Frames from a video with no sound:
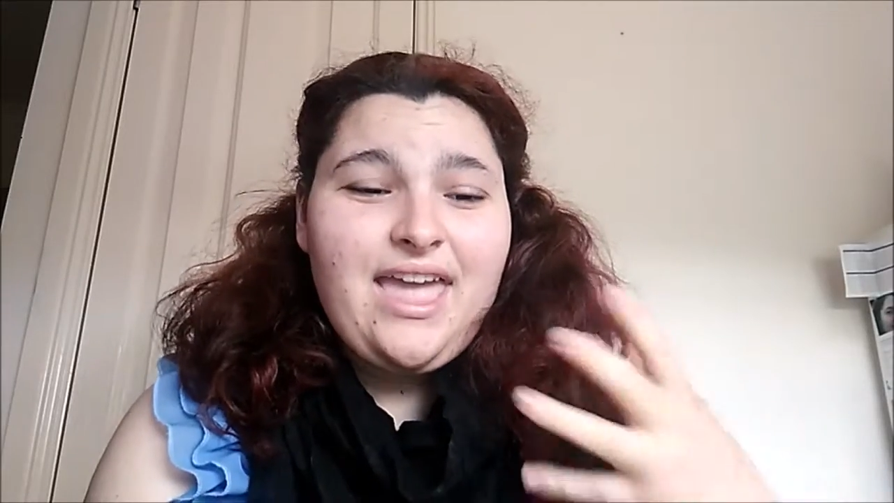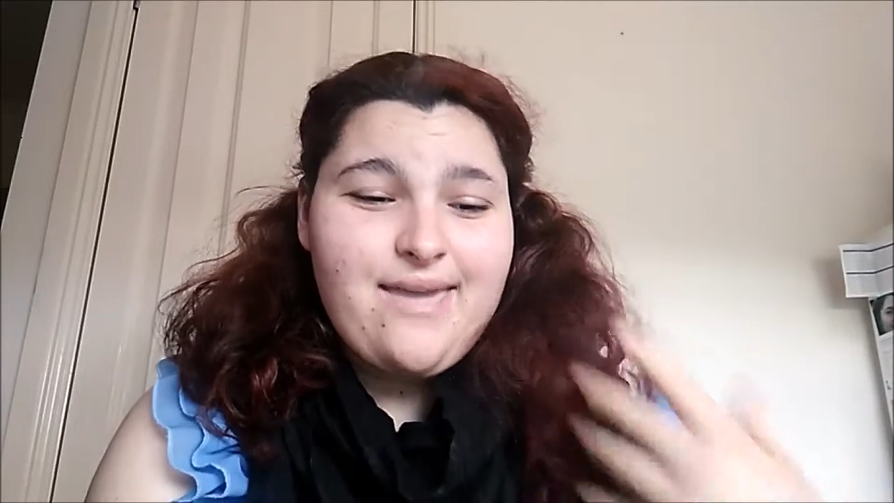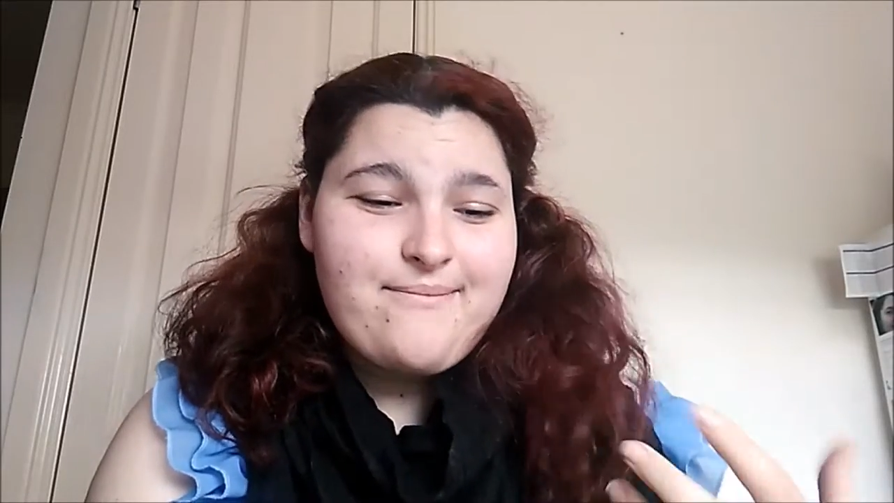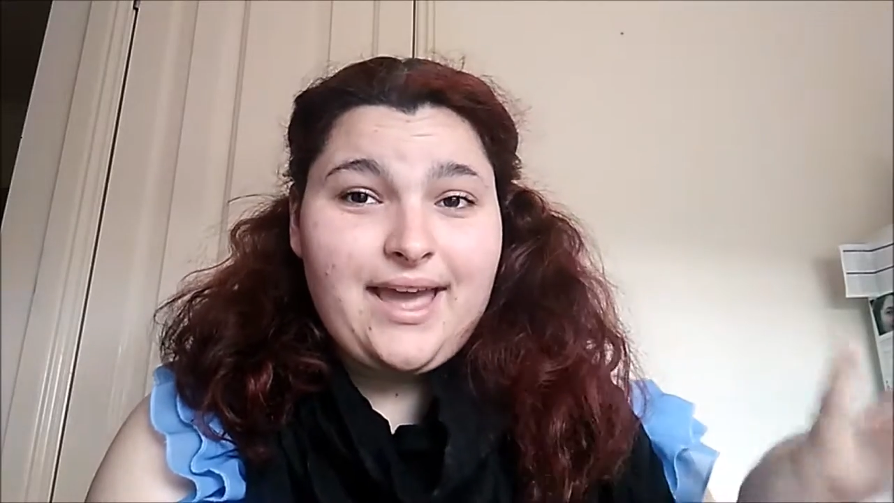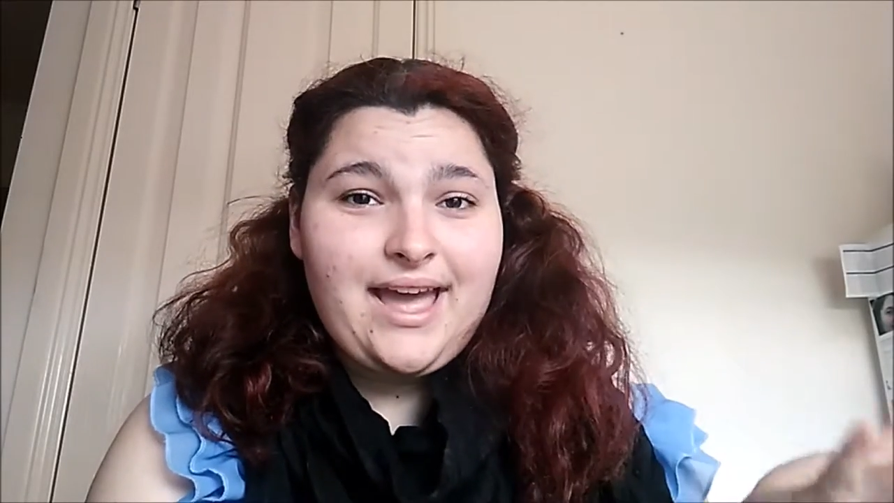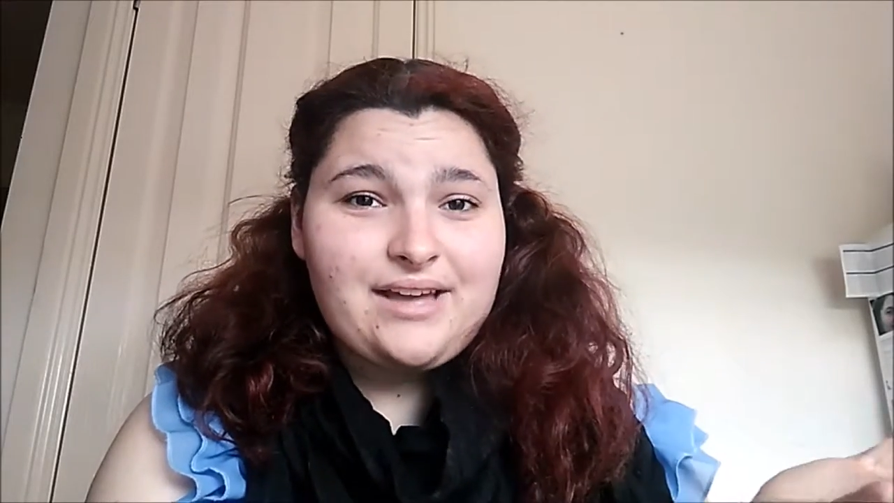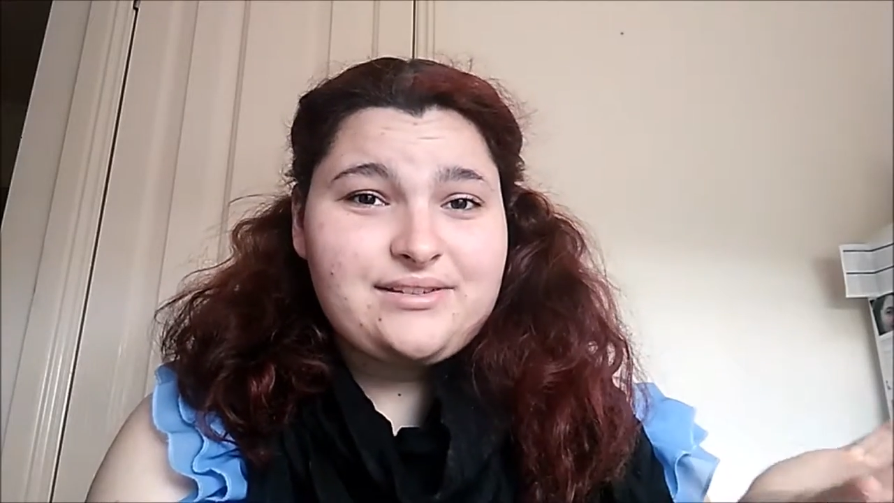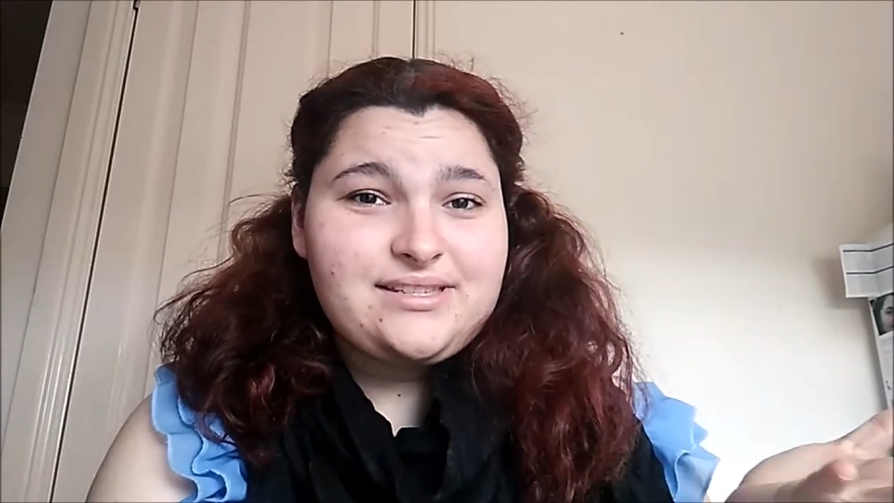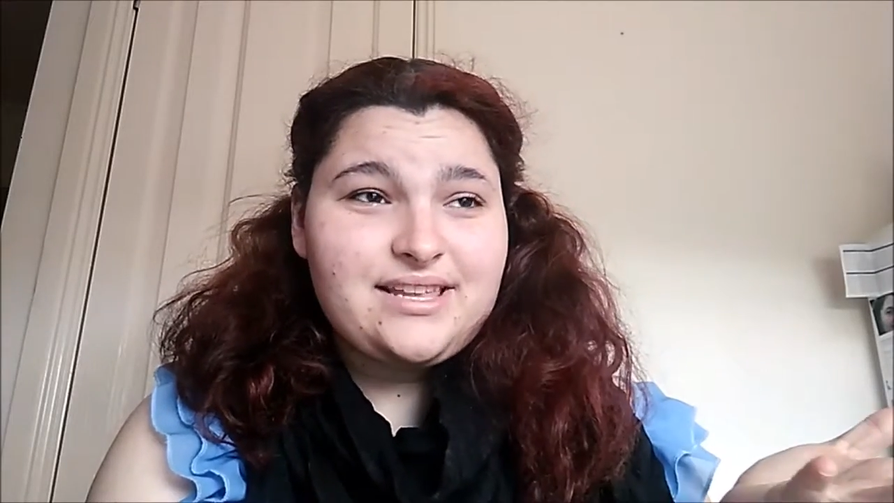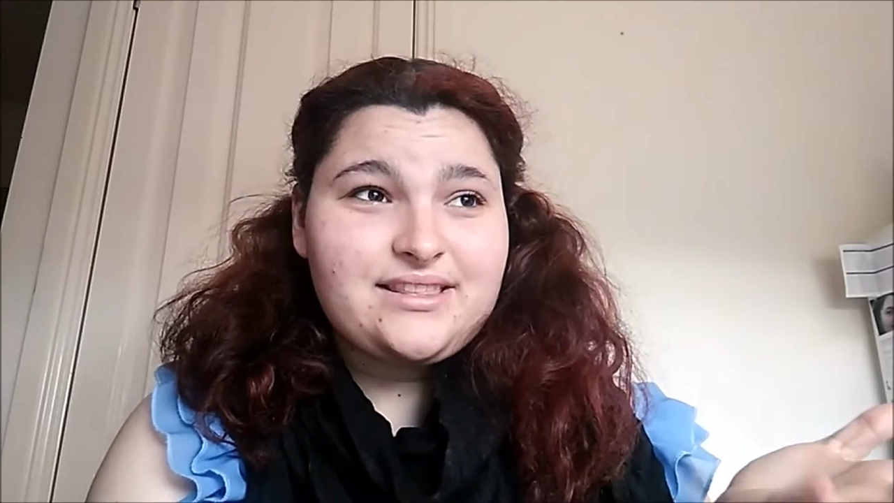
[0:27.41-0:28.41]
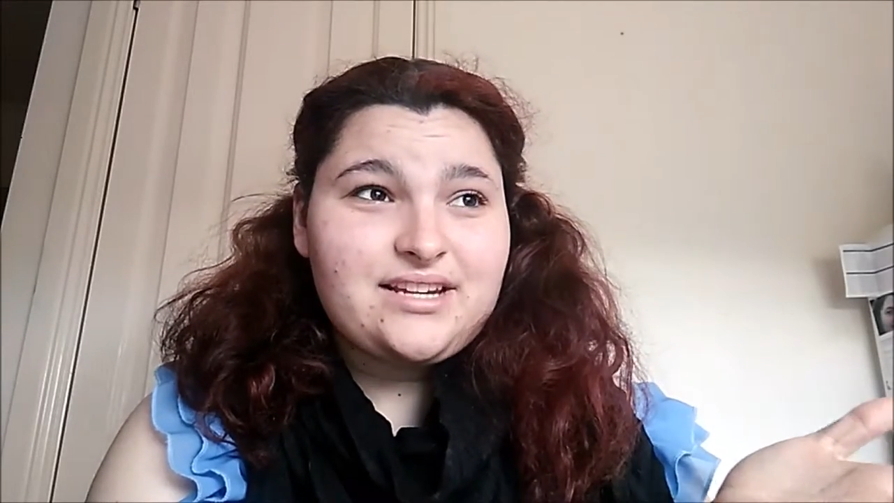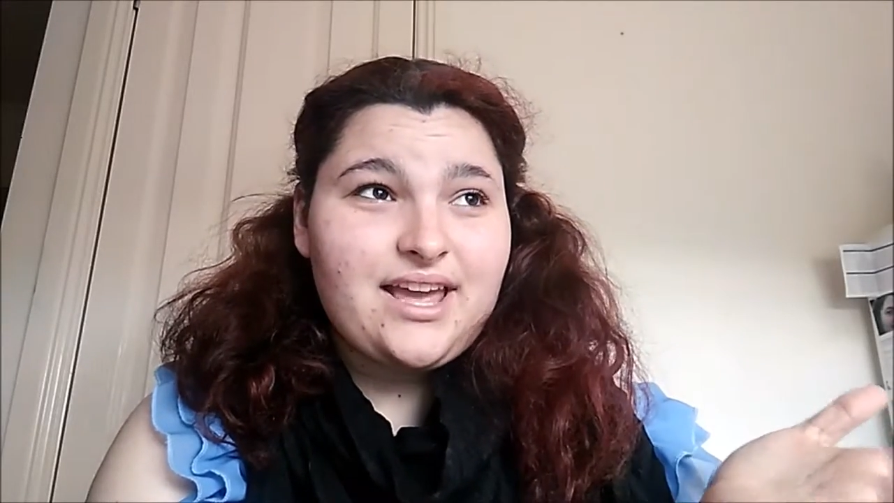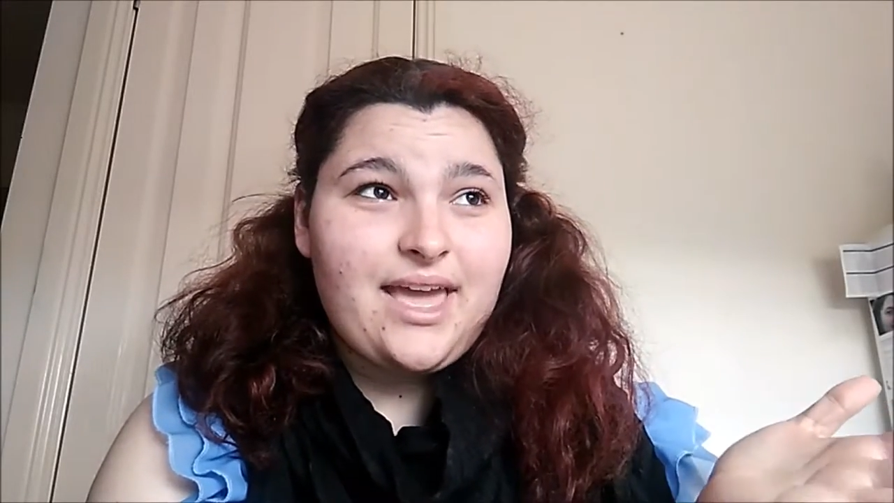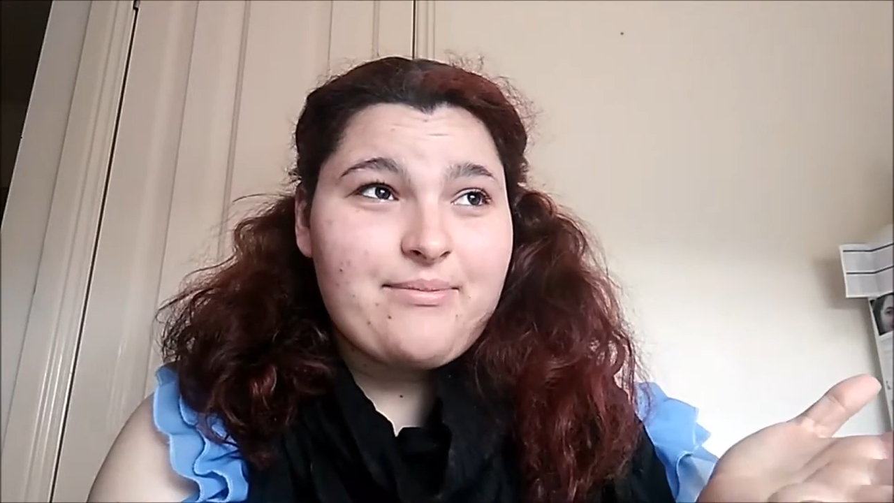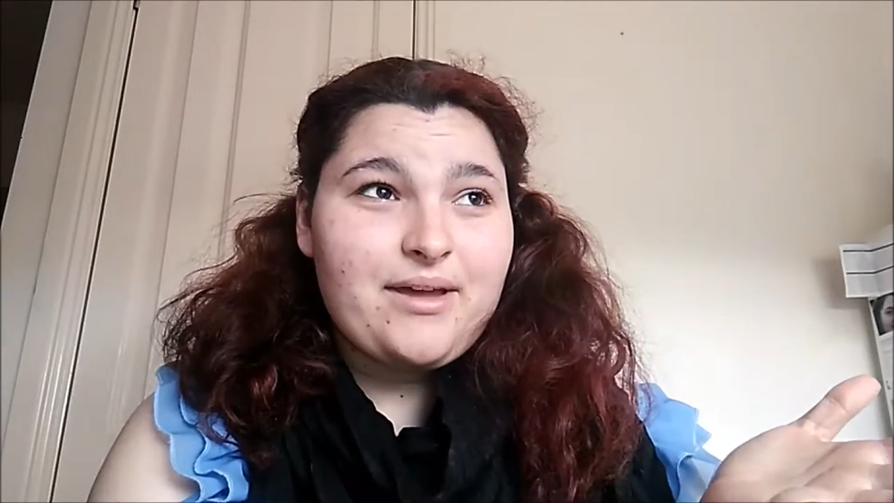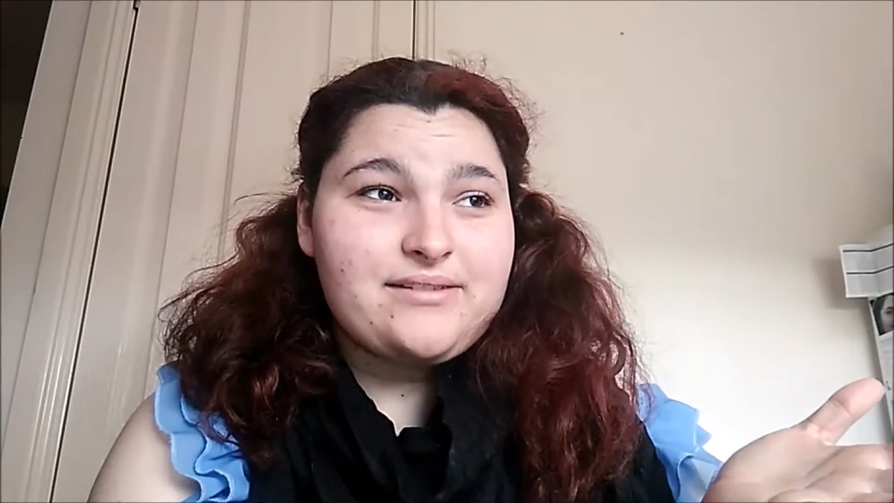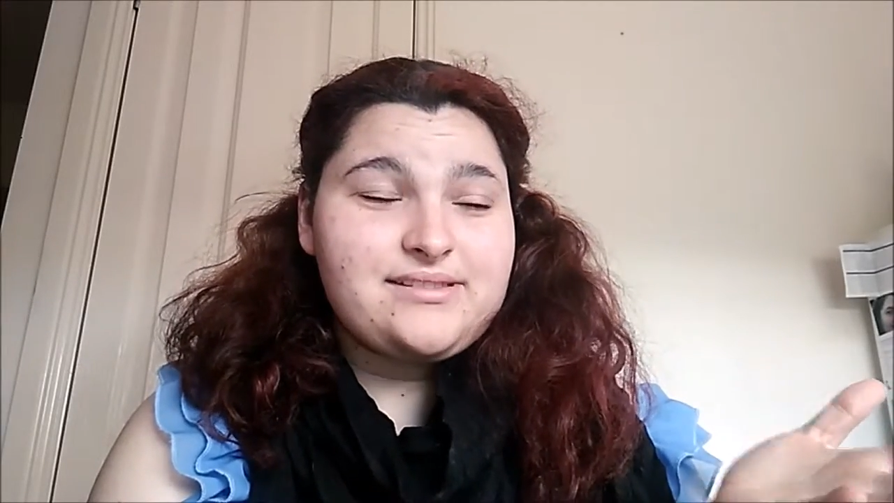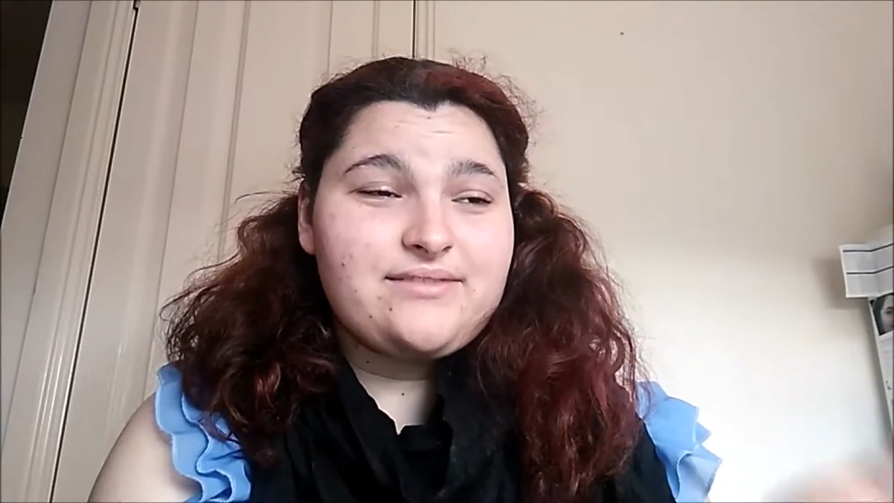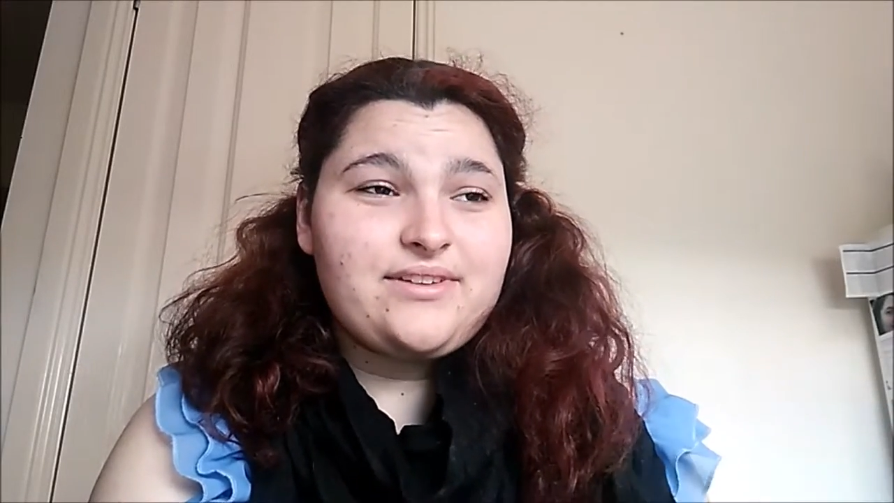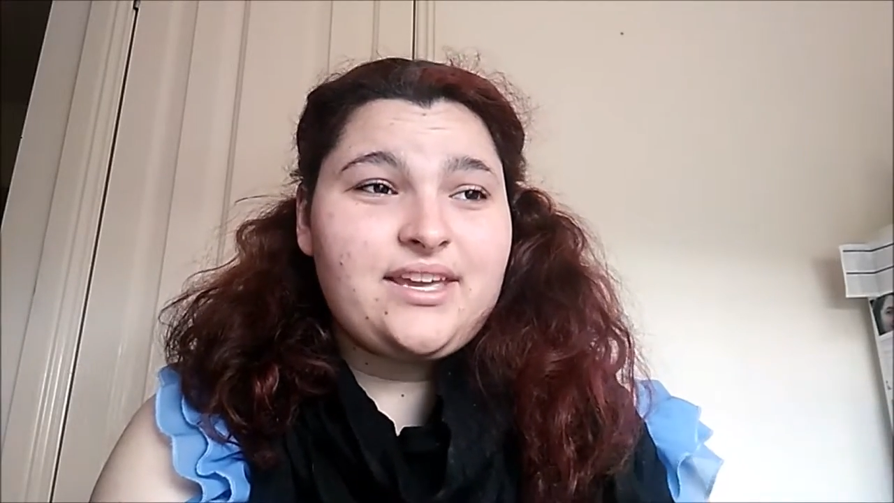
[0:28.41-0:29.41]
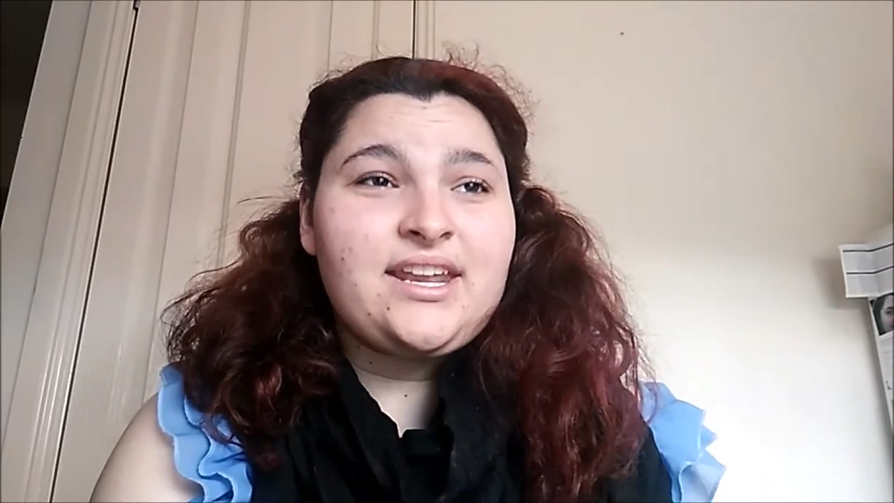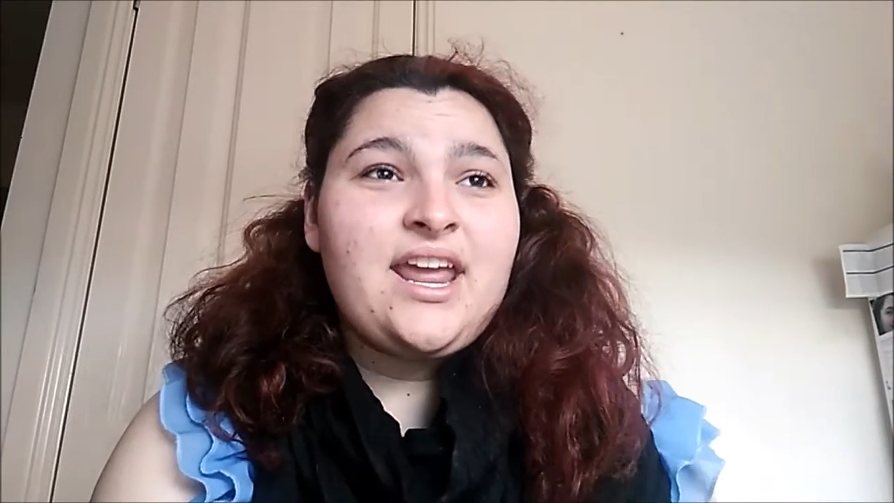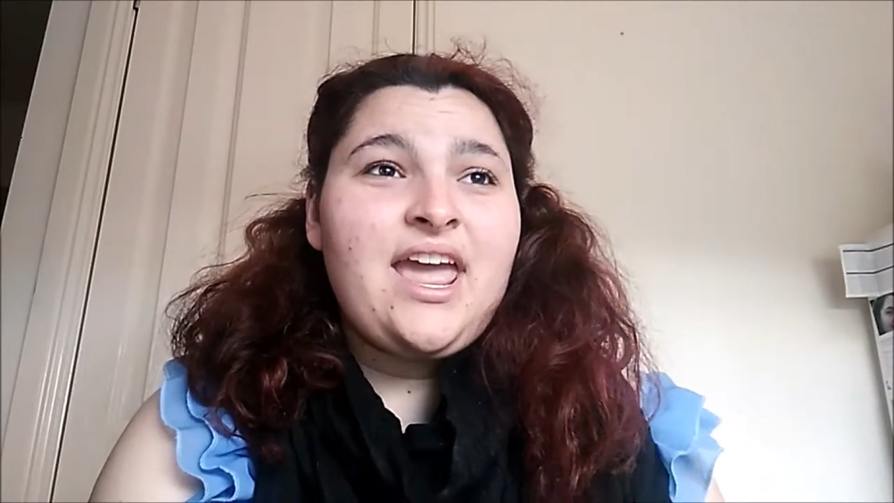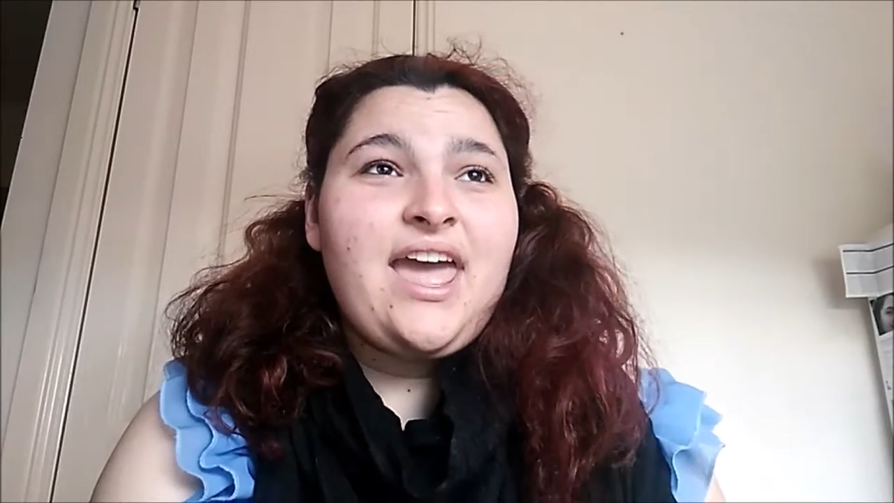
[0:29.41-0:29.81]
in my house at the time that I was living in,